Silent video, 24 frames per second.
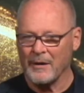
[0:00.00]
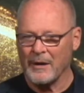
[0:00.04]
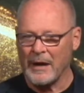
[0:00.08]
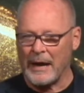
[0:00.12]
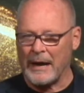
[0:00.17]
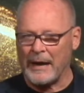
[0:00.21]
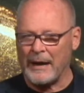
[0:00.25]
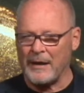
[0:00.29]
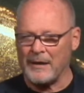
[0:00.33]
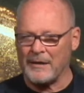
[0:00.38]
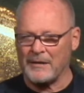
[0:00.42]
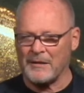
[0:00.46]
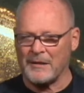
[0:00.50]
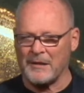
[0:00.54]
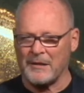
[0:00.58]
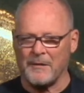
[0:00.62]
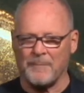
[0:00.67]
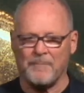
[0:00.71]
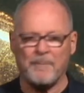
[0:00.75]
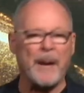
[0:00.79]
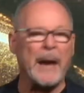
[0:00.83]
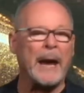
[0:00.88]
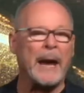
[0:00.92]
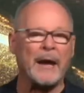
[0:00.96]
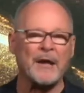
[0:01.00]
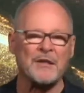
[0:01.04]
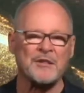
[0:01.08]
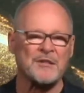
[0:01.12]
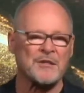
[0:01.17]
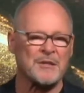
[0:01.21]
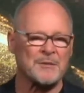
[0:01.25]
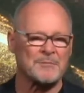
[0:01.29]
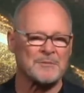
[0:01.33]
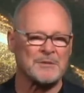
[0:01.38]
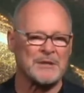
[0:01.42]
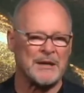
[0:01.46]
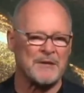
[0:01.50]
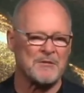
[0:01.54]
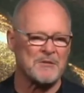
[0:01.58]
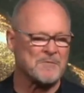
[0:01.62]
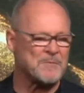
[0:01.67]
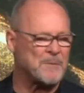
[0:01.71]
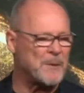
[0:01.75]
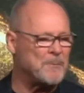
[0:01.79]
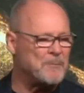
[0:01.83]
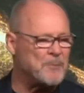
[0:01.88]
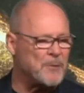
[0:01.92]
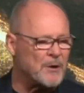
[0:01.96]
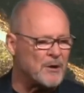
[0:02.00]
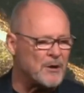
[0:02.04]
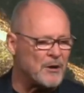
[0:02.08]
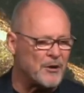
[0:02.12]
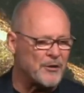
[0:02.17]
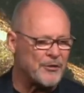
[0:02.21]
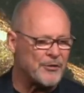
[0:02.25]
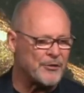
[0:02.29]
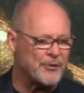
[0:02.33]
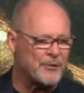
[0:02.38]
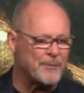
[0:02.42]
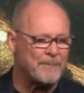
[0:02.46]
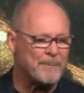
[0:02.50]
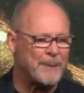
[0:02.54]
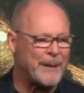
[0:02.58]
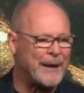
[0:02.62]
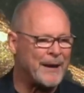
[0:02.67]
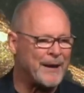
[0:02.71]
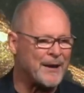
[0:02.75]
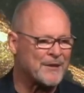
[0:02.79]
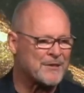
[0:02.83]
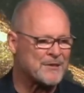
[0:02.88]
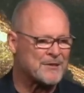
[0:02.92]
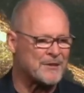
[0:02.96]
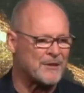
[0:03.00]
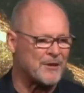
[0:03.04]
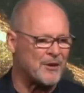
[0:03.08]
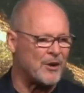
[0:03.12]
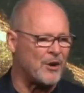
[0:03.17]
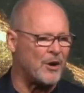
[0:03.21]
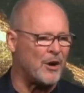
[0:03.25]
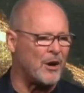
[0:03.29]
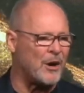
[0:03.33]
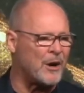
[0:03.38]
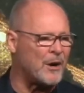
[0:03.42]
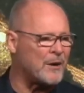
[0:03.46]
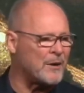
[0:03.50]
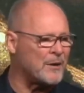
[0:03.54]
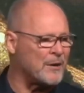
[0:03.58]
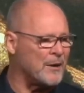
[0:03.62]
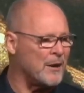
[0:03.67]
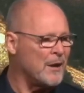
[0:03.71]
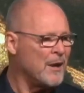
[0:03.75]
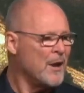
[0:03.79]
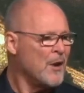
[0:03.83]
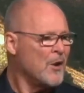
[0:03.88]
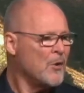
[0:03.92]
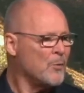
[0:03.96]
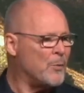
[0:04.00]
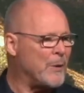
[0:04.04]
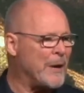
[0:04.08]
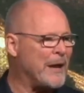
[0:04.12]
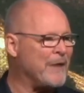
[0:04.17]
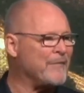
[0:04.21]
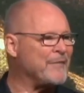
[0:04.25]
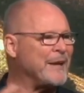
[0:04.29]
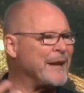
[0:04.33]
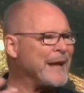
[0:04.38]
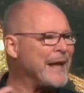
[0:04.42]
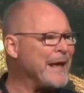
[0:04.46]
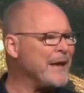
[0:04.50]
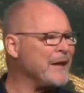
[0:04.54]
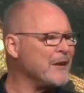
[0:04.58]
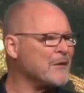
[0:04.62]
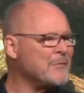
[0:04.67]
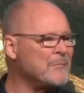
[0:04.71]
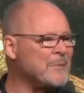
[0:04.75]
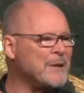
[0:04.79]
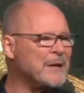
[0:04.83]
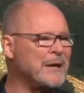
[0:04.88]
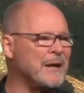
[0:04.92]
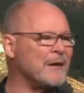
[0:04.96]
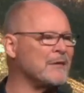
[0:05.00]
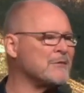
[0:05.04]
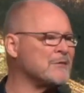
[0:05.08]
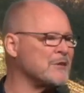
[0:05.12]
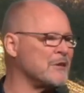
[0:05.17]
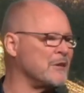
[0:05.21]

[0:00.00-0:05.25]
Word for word: I, the past sometimes people go through paths that are hard and we have an enemy out